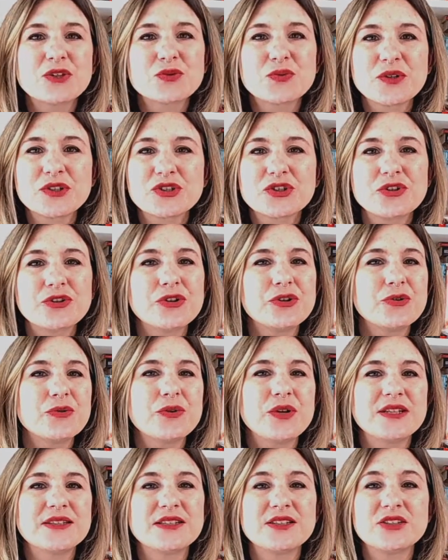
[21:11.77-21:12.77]
follows Richard,
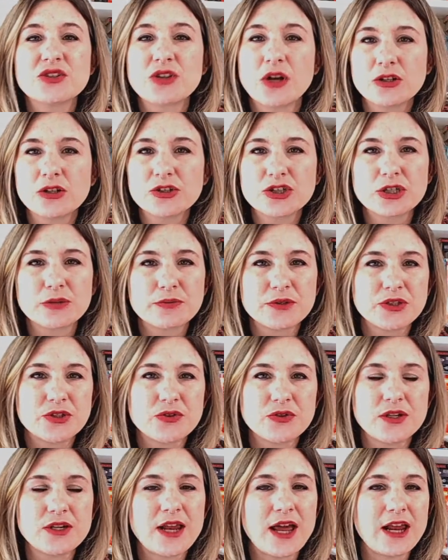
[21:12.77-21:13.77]
who is a scholarship
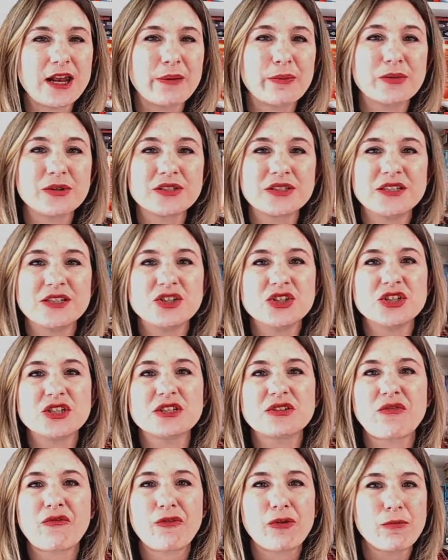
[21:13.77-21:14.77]
student at a
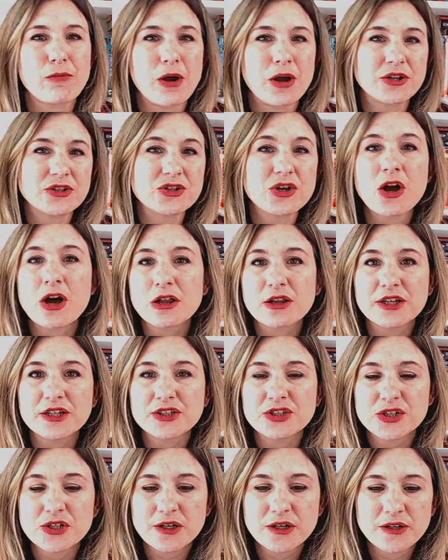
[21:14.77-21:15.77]
prestigious Vermont
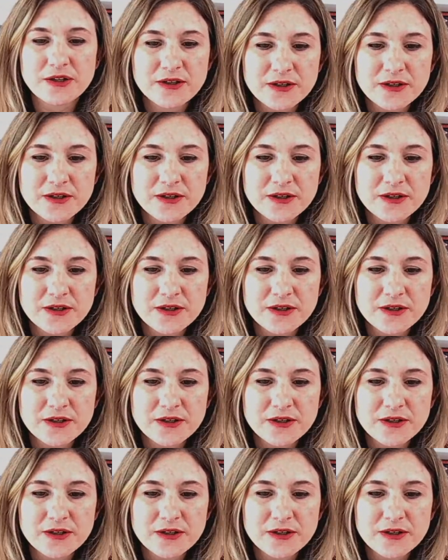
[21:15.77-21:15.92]
college,